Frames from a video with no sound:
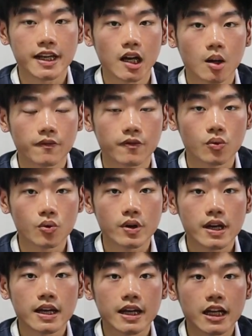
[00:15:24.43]

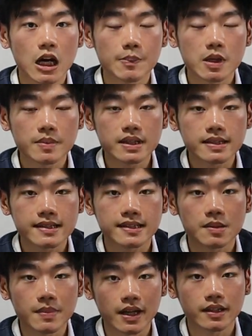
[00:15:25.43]
helpful in helping me
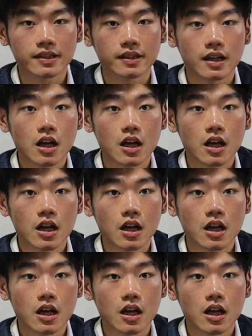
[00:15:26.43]
cement